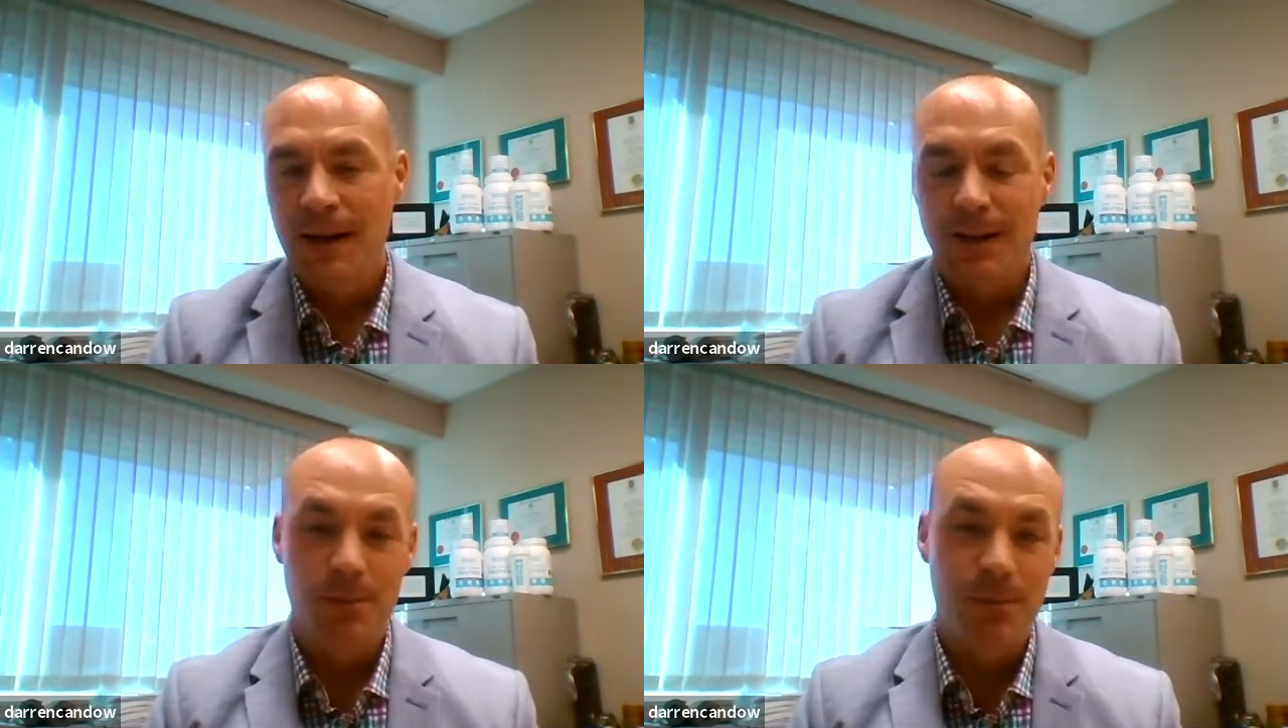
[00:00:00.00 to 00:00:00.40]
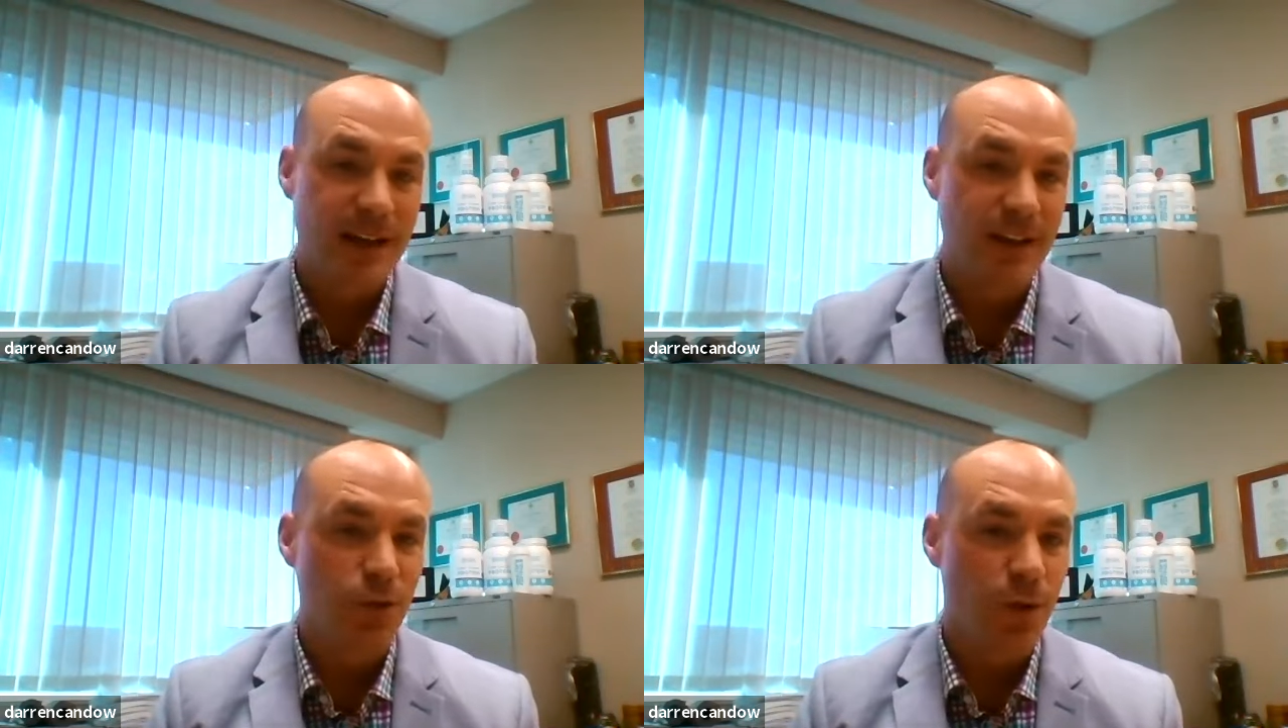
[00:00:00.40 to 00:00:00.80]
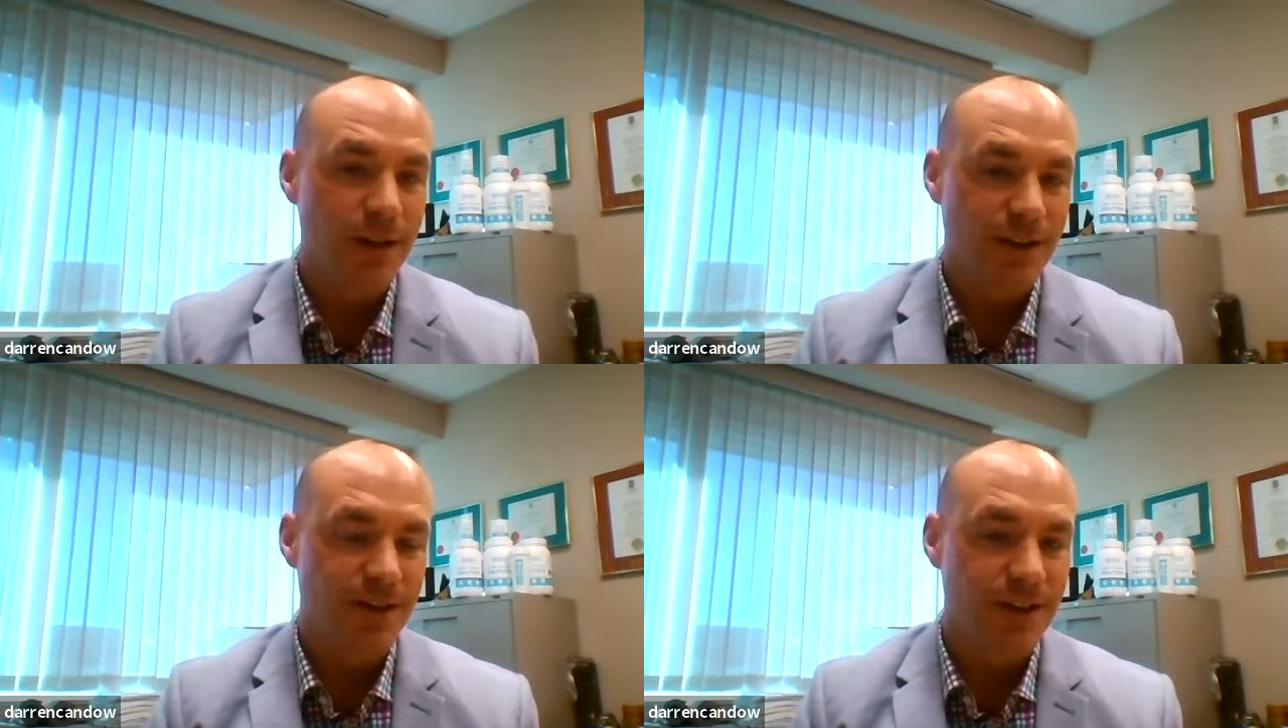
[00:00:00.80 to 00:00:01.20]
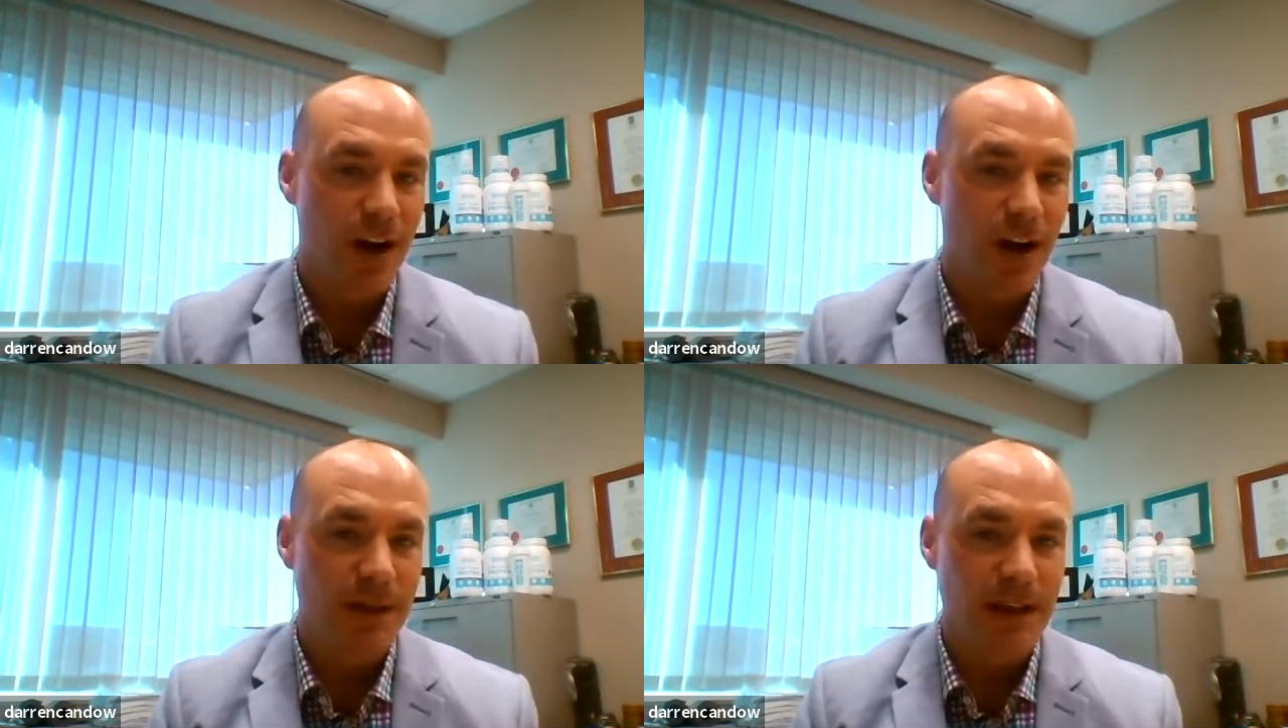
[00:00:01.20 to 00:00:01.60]
The biggest one is the
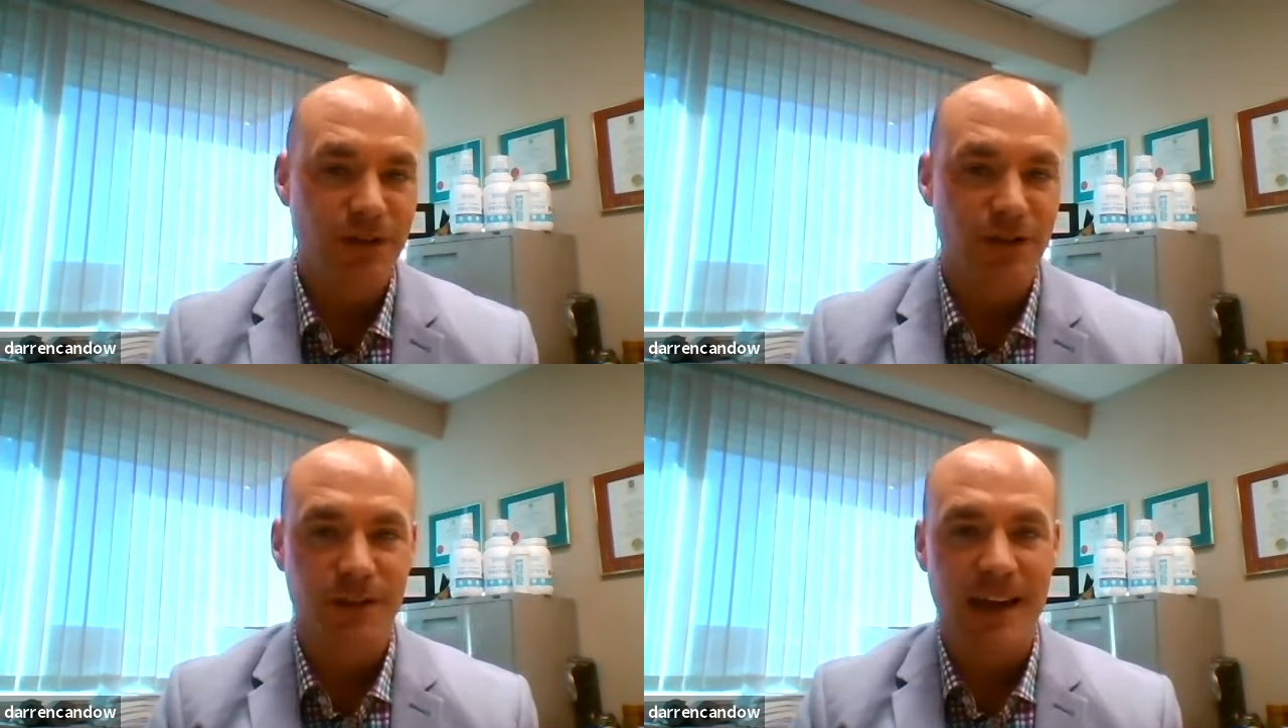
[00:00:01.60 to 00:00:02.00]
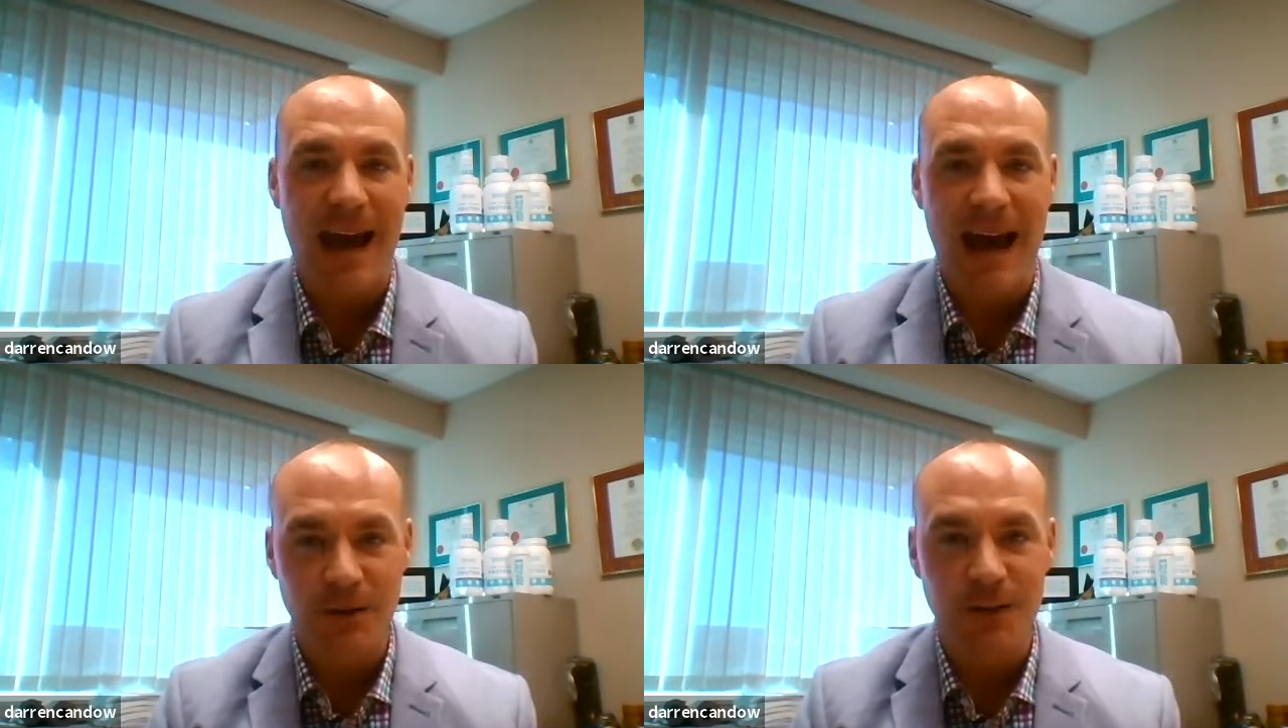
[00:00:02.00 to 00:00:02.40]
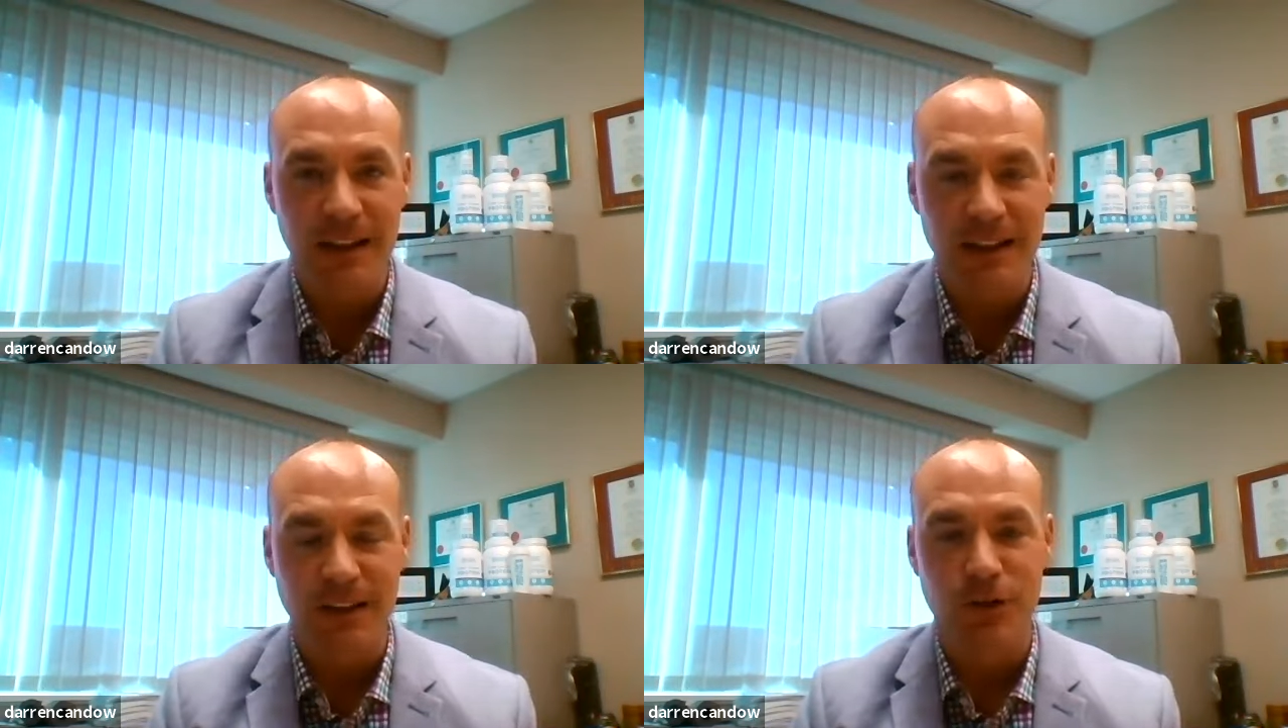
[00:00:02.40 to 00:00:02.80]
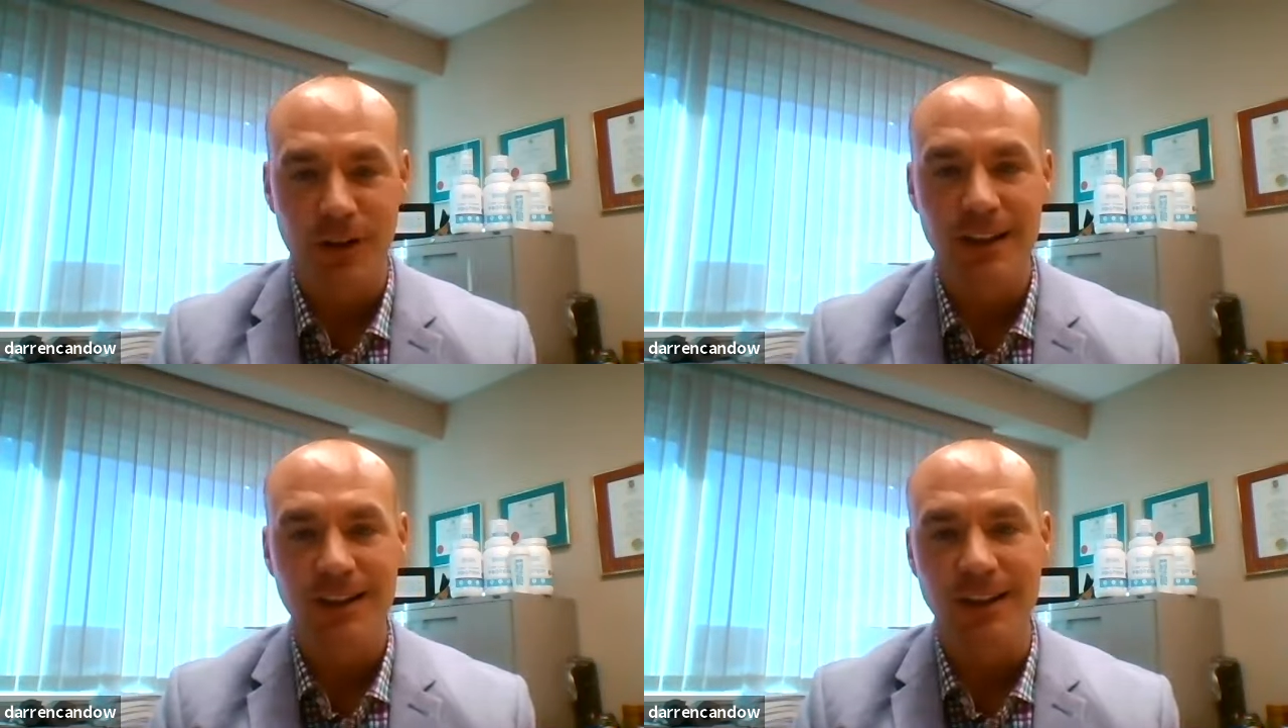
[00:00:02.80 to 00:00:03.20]
combination of caffeine and
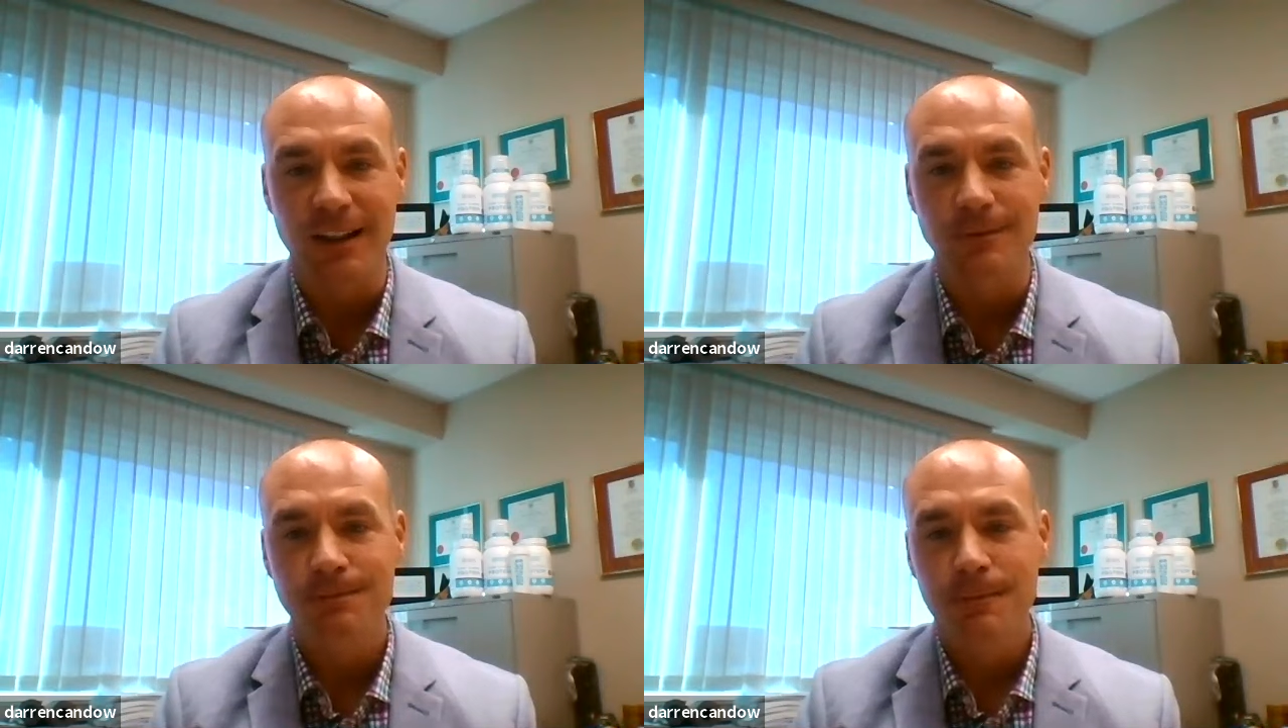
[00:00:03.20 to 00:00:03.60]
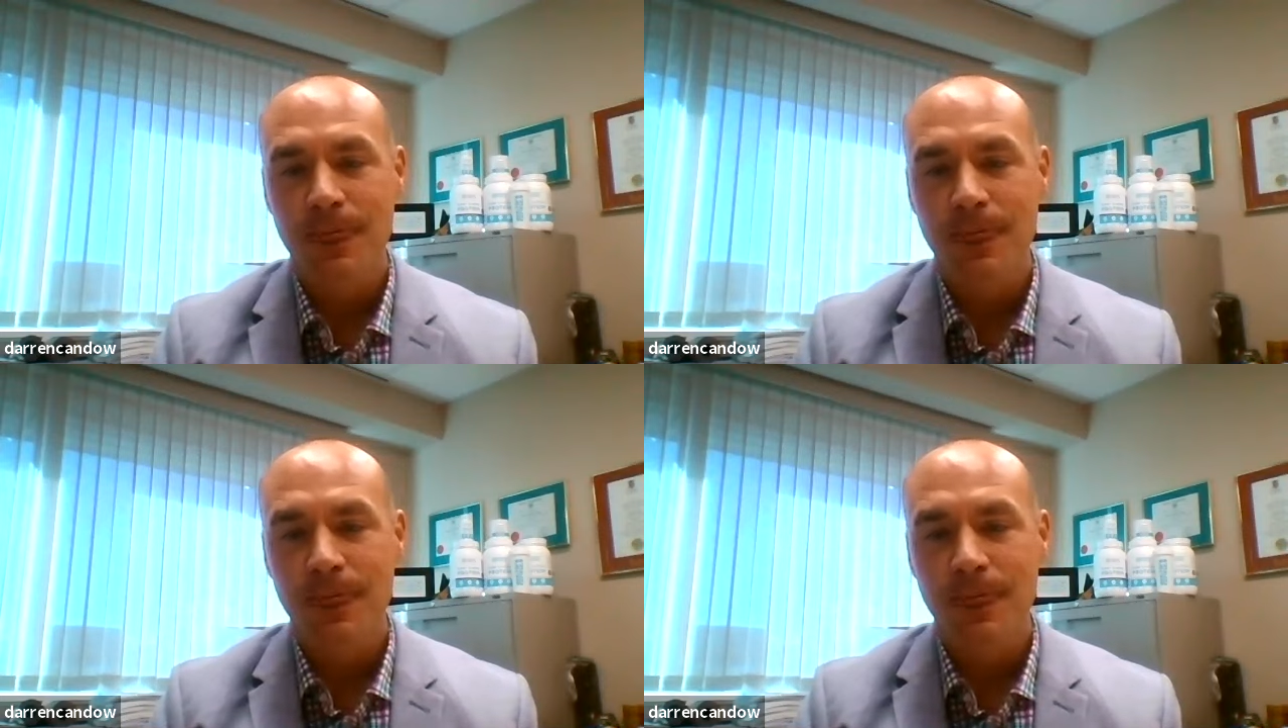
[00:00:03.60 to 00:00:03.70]
creatine.